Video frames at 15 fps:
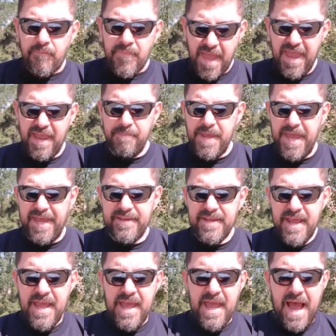Amen.
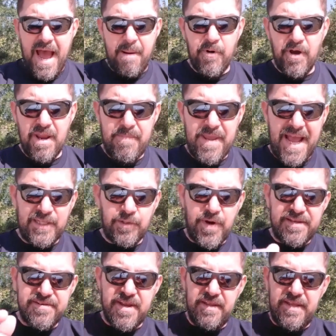I'm going to be
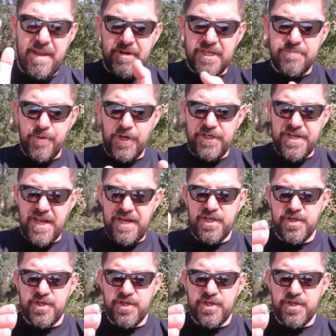addressing them as pertaining